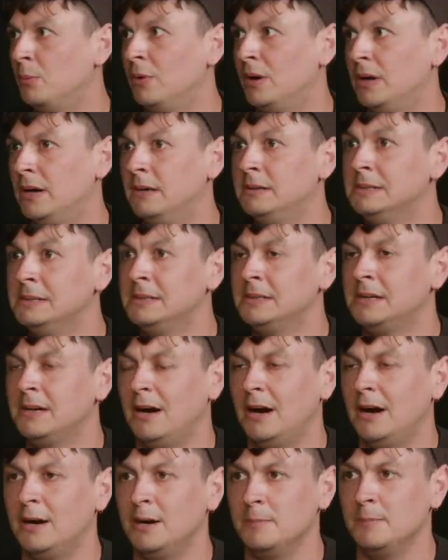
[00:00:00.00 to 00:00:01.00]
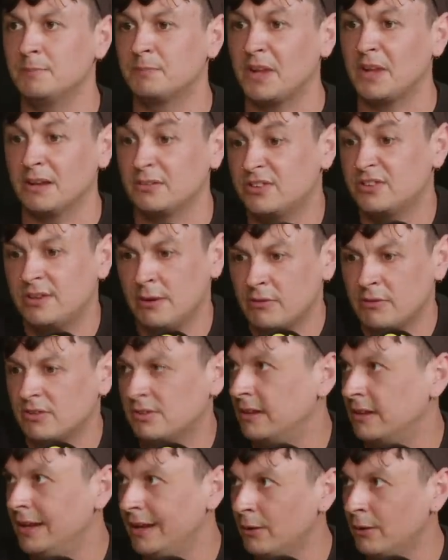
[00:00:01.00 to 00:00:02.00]
were um, getting
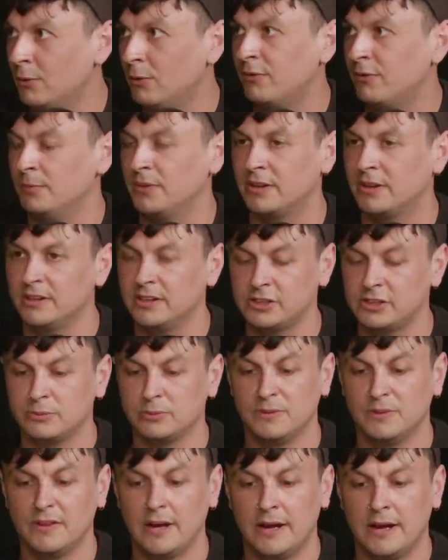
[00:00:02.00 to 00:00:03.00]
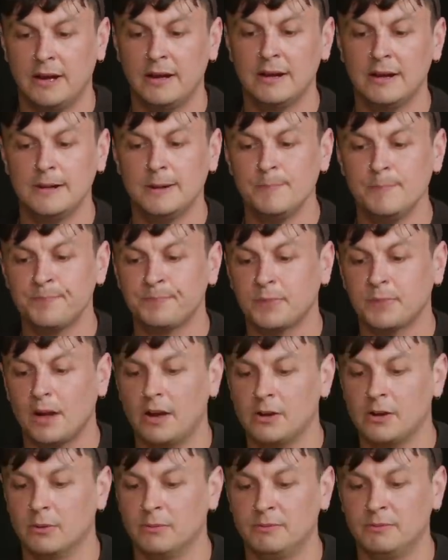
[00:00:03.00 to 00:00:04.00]
seriously ill from the conditions when they're,
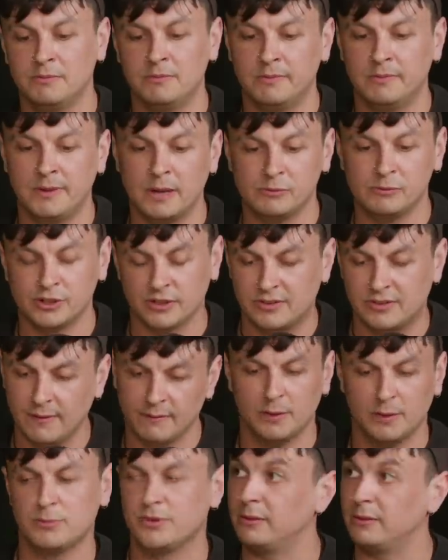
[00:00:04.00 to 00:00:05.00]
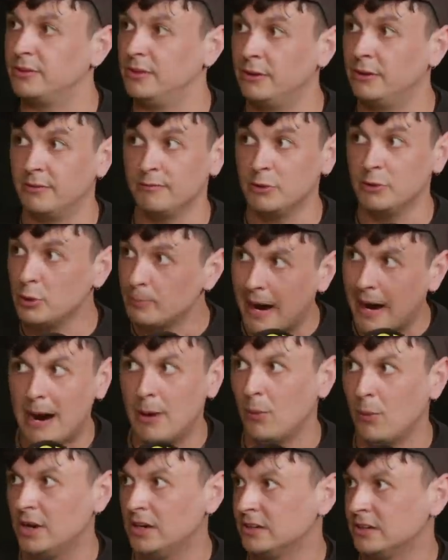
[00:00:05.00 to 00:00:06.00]
you know, they've just given themselves a load of new
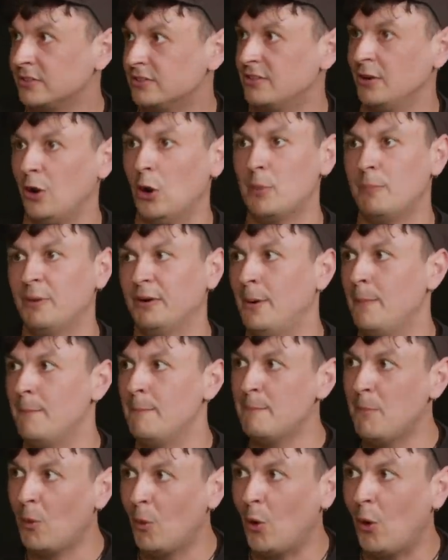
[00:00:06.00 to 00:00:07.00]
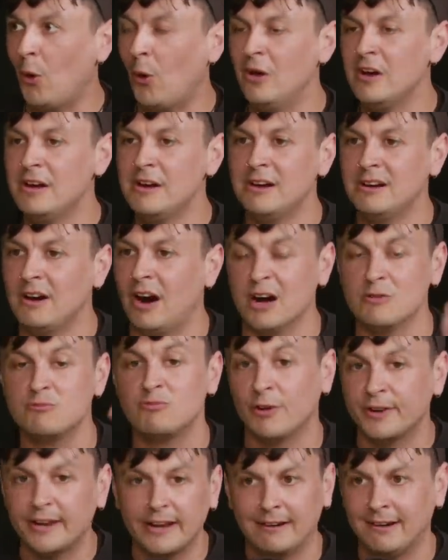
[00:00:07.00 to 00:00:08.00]
power to open up more.
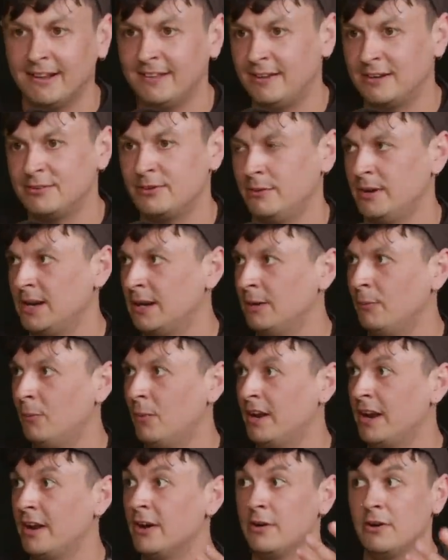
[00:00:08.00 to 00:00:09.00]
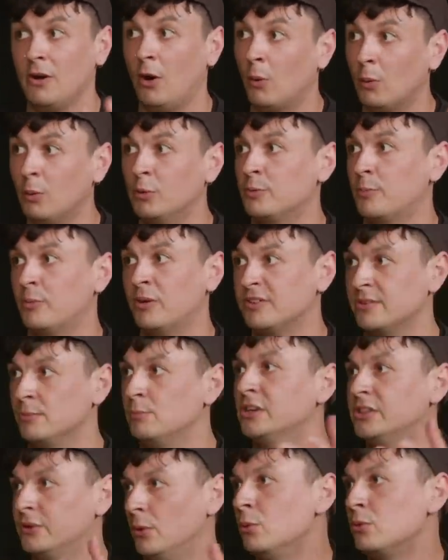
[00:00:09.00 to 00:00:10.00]
Ironically, they're doing one in an old prison,
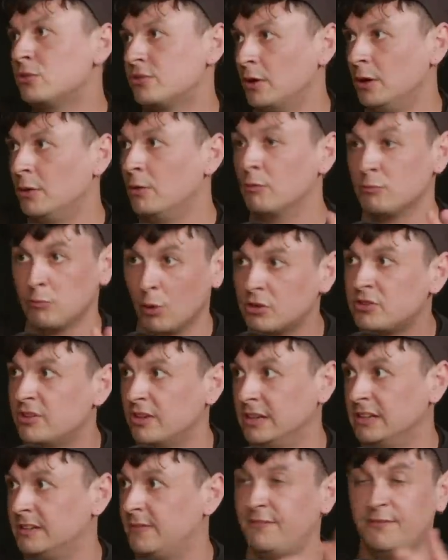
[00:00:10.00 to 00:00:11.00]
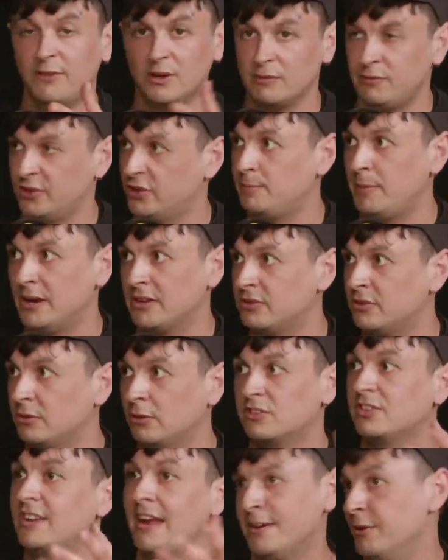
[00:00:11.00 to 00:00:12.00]
which also rotted, full of
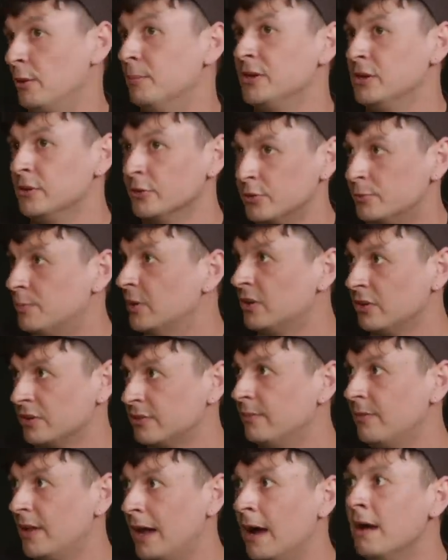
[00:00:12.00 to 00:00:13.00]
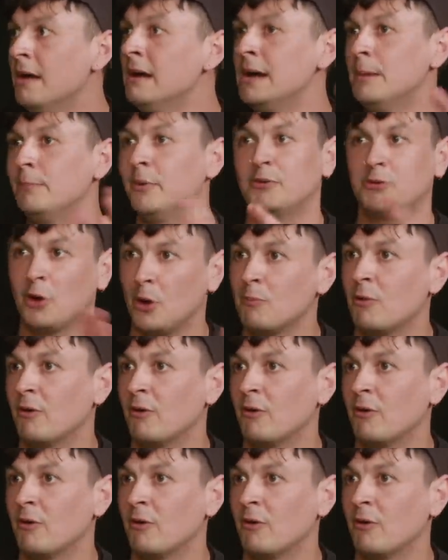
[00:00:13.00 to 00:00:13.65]
asbestos, cannot be used because of that. But don't